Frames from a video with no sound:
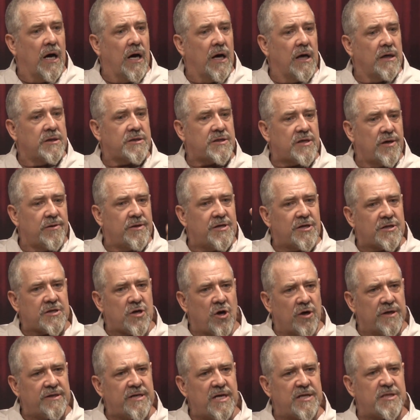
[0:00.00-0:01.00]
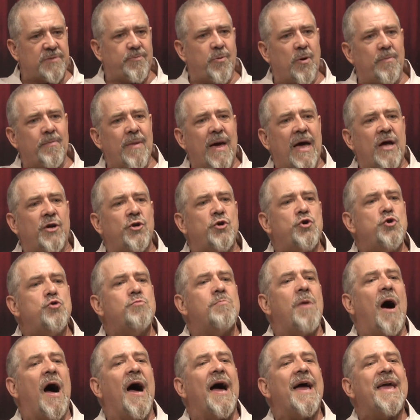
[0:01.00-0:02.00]
So this desperate man whom
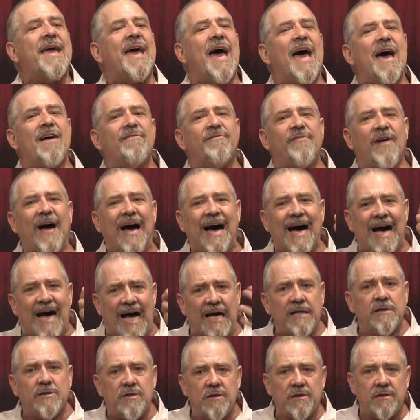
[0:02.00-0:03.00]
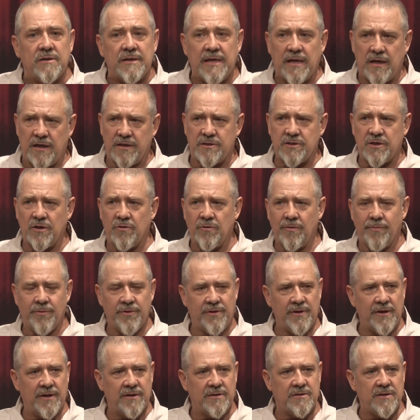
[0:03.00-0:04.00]
I have hunted. Now let's go on with
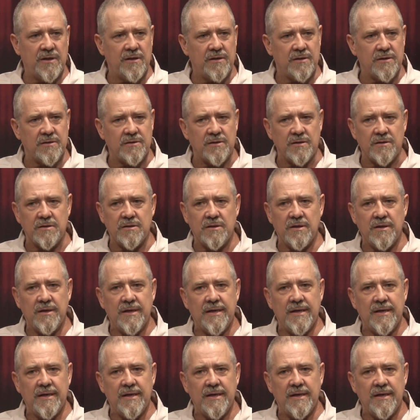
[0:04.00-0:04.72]
the antithesis.